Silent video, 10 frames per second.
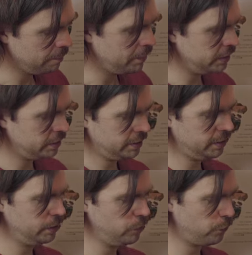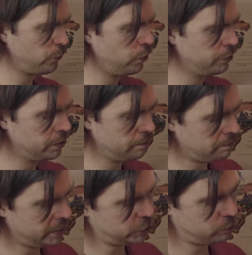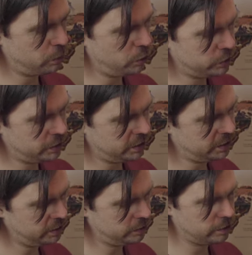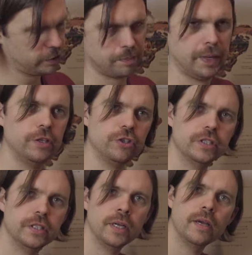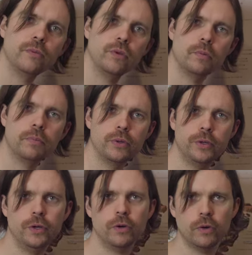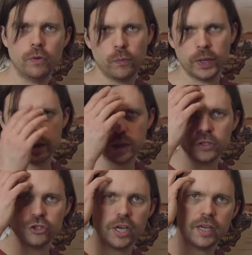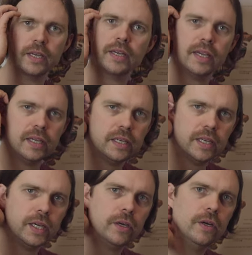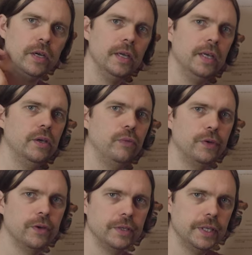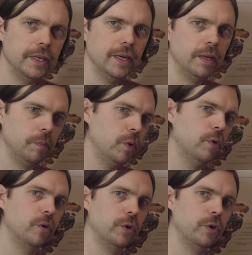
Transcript: but the front mesh pocket is spacious enough to put your wind jacket in there if you don't need it anymore,